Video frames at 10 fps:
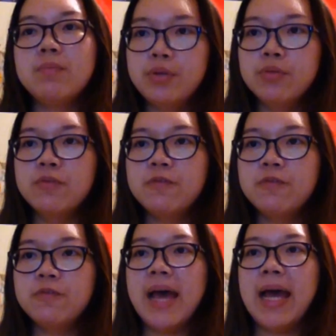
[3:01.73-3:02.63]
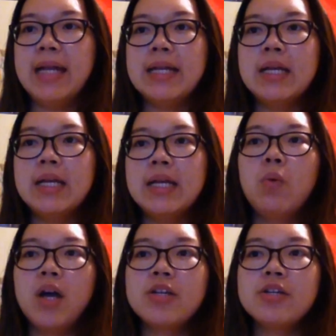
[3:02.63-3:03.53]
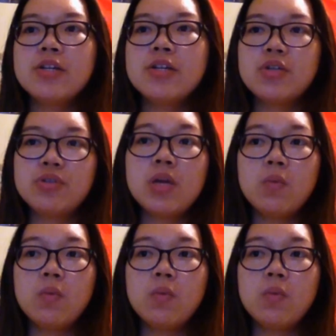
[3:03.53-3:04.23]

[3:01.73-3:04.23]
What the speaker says: proof that drinking